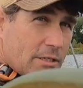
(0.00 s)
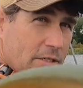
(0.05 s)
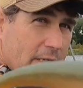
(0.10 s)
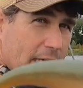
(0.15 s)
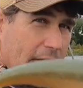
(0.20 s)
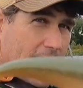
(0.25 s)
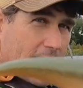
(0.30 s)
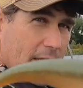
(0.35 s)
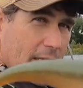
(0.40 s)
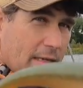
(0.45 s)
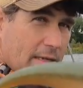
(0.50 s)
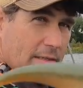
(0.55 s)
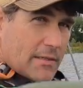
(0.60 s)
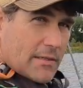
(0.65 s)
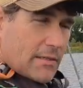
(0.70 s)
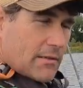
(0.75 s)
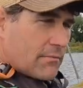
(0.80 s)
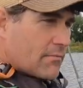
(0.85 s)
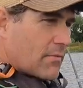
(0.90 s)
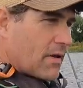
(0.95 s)
just ate
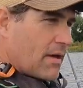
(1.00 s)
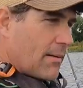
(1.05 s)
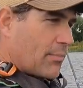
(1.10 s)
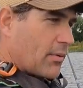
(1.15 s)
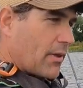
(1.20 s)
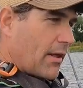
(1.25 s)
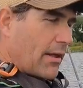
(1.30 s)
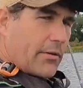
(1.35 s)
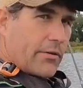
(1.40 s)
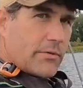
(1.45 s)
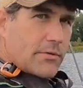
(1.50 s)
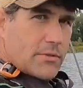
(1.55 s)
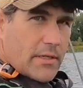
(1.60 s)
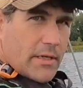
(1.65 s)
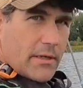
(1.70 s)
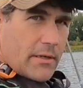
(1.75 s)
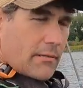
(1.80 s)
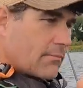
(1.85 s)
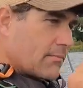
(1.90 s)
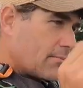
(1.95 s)
this, and a couple
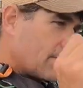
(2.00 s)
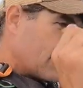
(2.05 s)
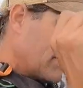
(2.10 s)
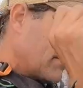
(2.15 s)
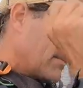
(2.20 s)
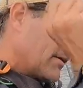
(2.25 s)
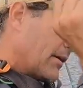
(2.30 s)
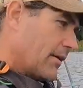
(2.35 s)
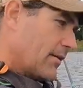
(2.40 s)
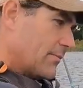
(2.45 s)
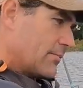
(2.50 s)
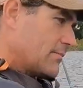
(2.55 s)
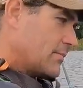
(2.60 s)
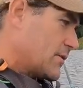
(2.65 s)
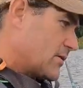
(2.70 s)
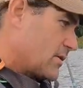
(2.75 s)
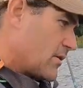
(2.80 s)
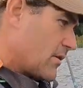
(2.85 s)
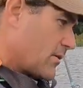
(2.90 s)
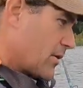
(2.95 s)
others in,
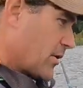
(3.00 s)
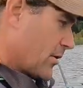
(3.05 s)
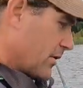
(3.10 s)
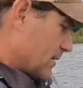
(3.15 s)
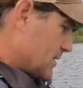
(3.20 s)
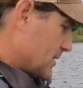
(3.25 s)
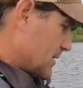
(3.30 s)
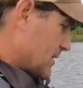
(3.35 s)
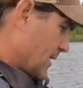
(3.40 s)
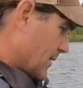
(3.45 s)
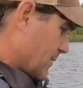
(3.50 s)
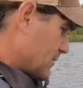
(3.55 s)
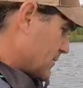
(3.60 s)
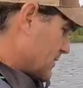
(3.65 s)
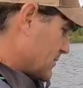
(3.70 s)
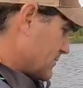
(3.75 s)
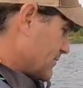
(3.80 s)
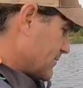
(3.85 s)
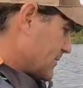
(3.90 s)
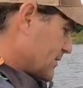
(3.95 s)
just on current
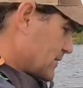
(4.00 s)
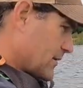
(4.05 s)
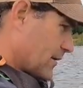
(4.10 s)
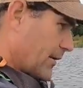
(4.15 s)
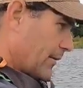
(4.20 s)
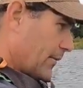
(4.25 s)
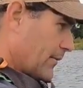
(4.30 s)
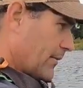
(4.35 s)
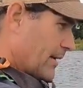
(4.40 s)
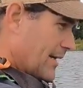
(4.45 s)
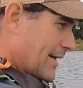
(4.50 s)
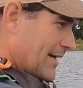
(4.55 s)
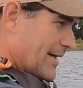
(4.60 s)
seams. So,